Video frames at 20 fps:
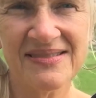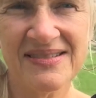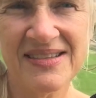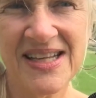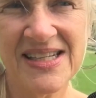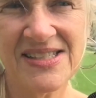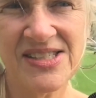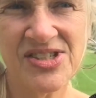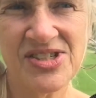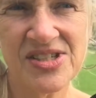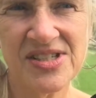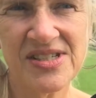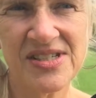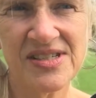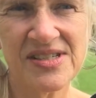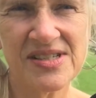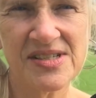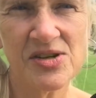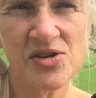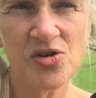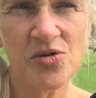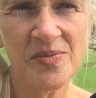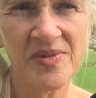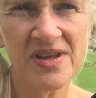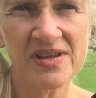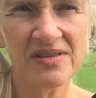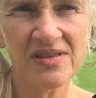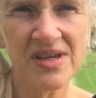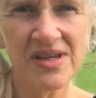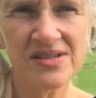let's just assume
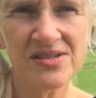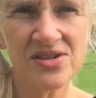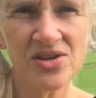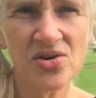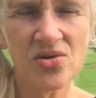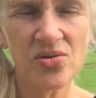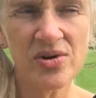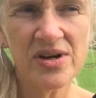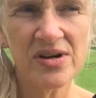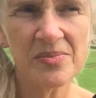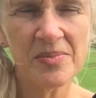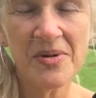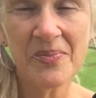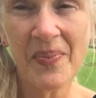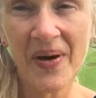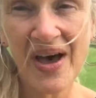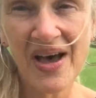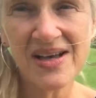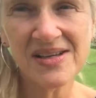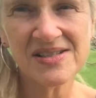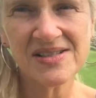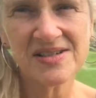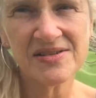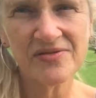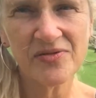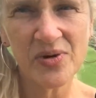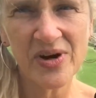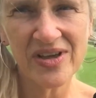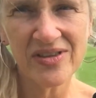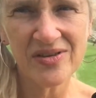that things are going to be
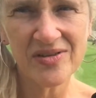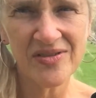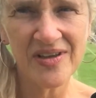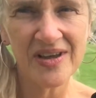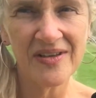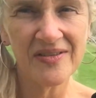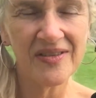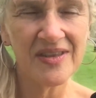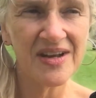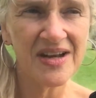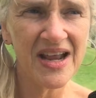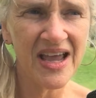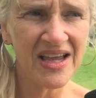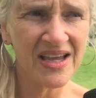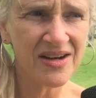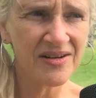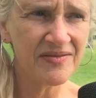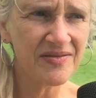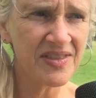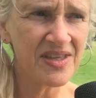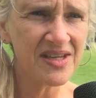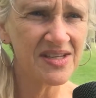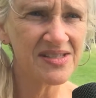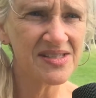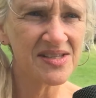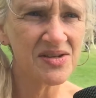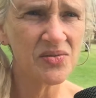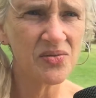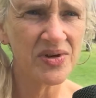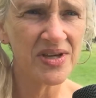positive rather than the negative things
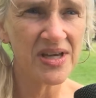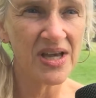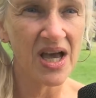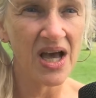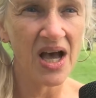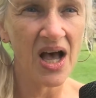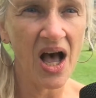that we